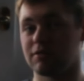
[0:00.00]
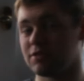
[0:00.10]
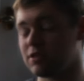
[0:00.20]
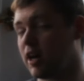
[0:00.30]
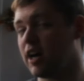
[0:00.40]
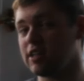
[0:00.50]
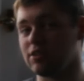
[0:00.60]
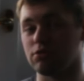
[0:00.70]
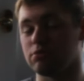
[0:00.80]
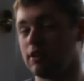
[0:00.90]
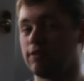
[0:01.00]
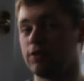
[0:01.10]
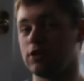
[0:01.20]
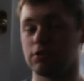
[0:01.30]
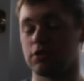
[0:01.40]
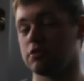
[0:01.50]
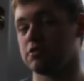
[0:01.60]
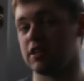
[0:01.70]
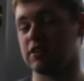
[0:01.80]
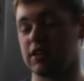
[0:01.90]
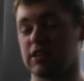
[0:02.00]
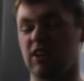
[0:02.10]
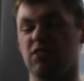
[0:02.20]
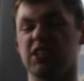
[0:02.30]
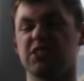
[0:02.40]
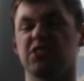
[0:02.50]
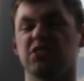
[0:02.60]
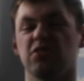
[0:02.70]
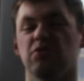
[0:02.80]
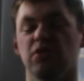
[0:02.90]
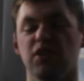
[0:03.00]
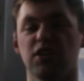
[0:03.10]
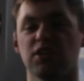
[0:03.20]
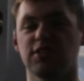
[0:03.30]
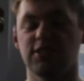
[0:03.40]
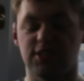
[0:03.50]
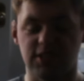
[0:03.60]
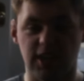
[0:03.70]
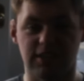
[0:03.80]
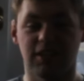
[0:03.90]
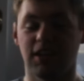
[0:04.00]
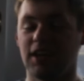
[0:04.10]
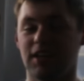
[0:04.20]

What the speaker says: Because I know this video content right now is so shit.